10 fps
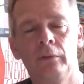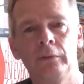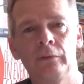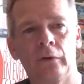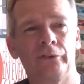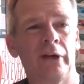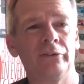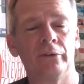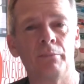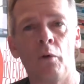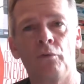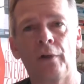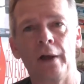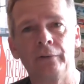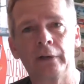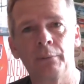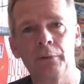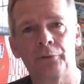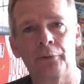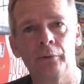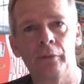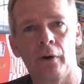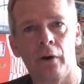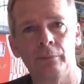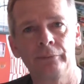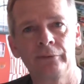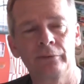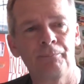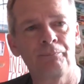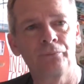you've got tons of malt flavour coming through with the hops.